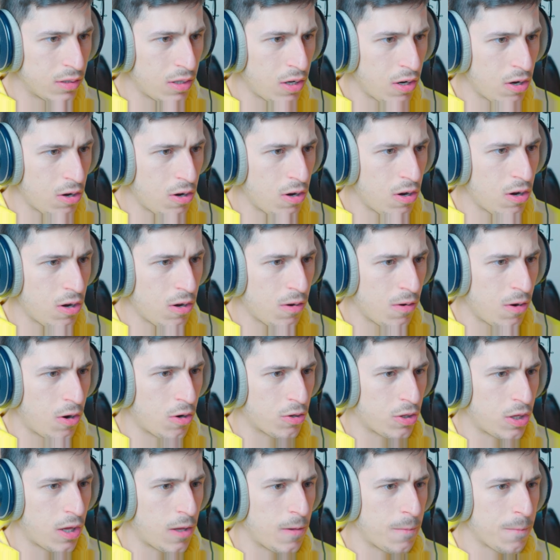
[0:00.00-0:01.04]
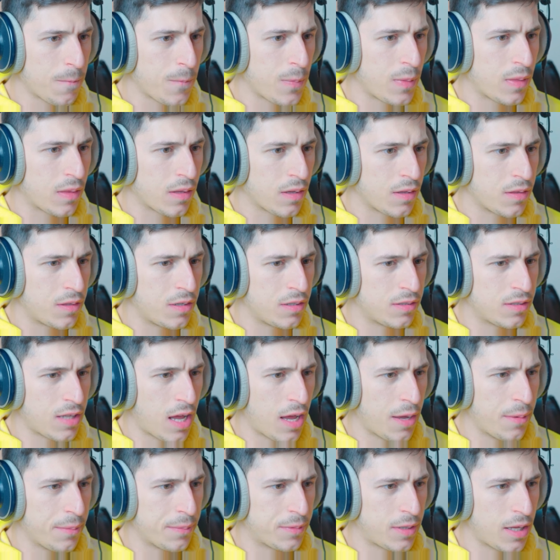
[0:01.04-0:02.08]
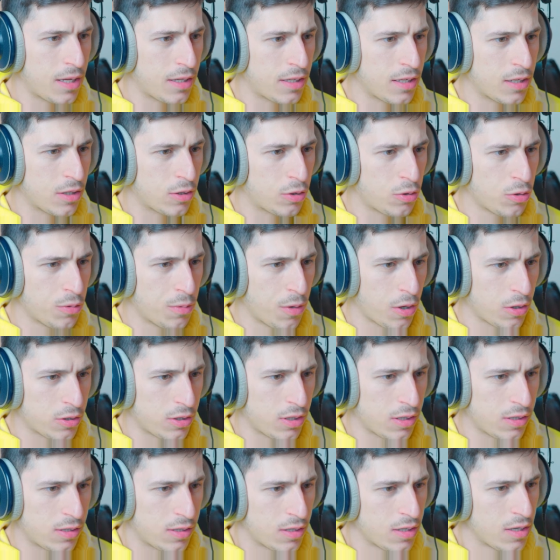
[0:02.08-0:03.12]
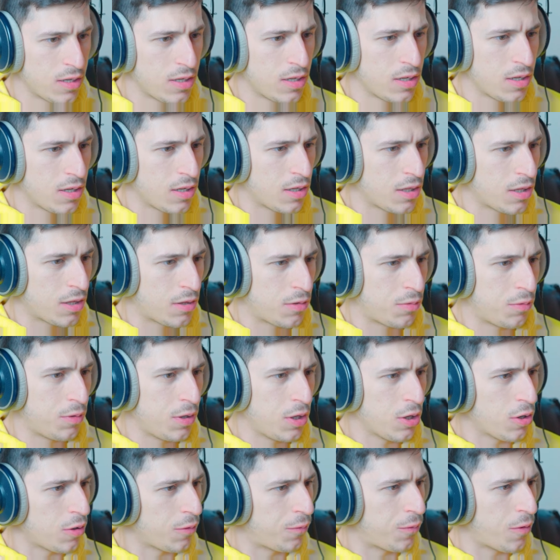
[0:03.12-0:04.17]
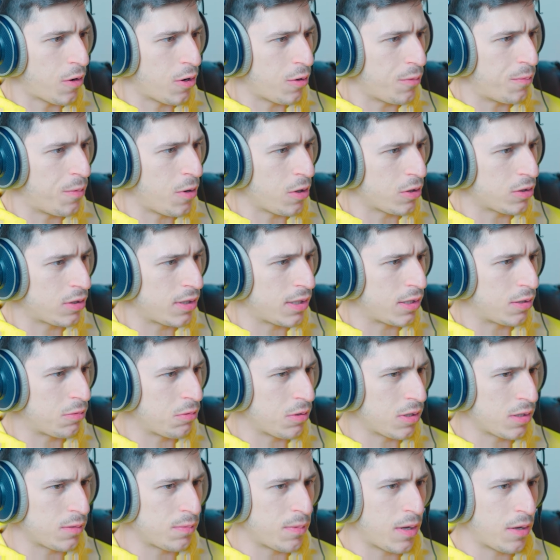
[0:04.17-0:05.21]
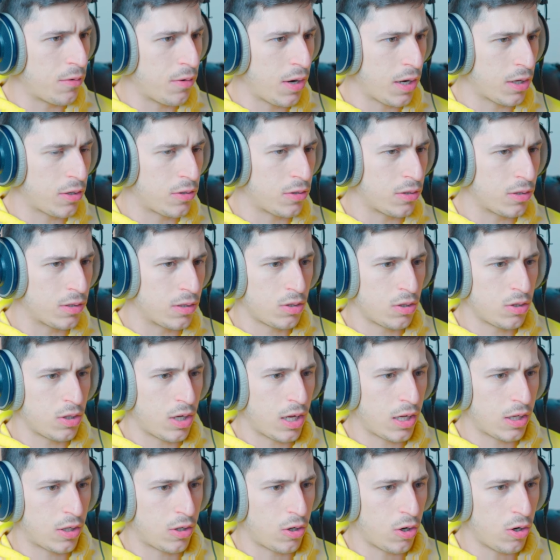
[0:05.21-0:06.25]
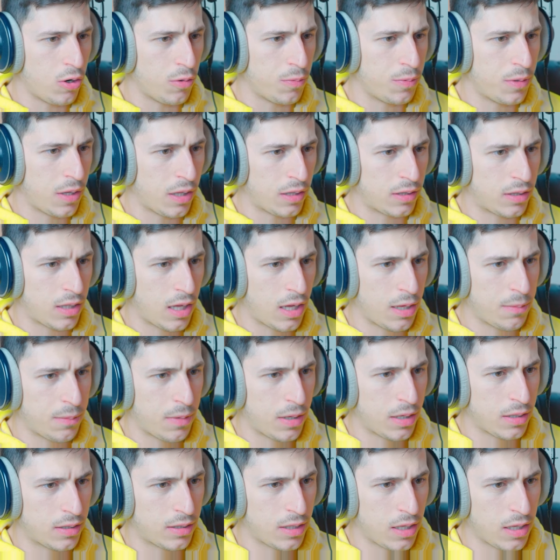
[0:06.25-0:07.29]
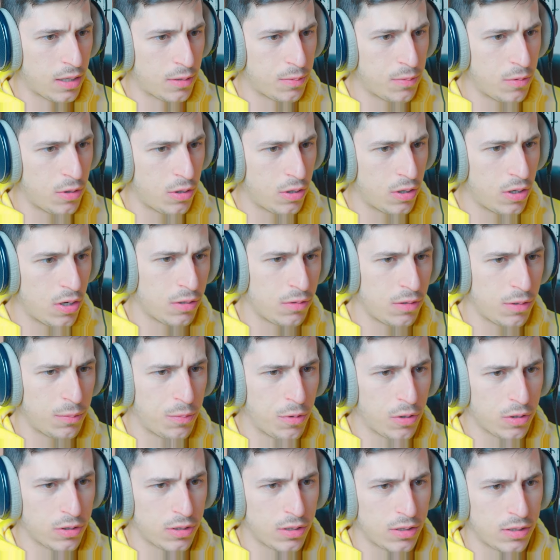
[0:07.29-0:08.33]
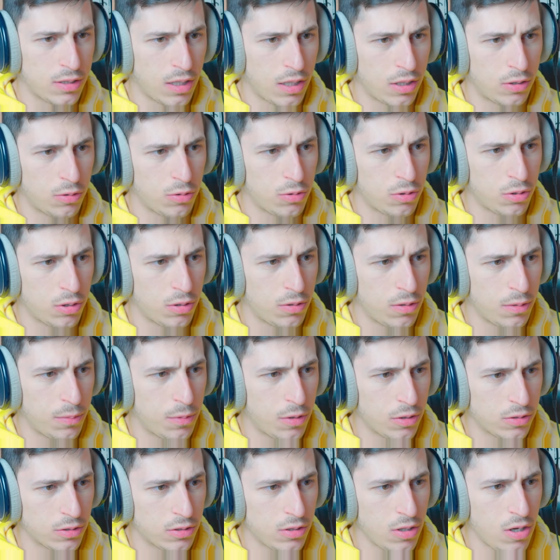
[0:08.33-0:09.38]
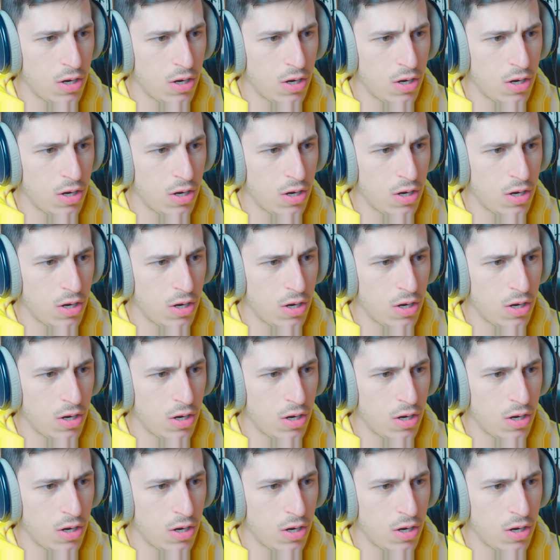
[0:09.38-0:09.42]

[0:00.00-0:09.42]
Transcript: No! Okay. This time I'm taking two boxes. Three or four boxes was my record, so I hope that time I take more. Three boxes, I took three boxes.